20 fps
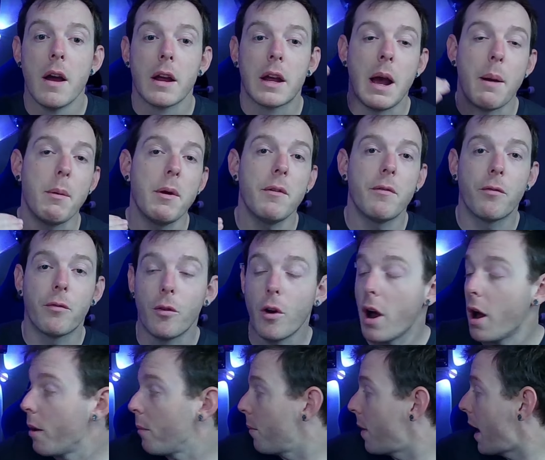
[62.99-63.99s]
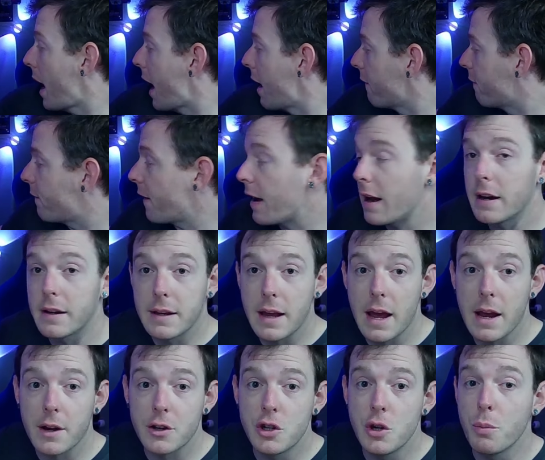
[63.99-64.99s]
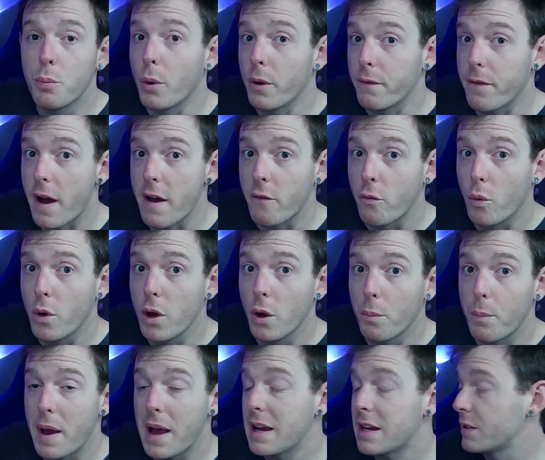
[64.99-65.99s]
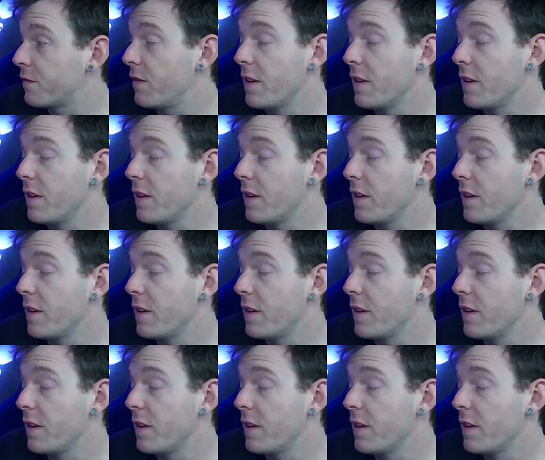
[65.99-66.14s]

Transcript: Coming from a Fanatec 2.5 wheelbase,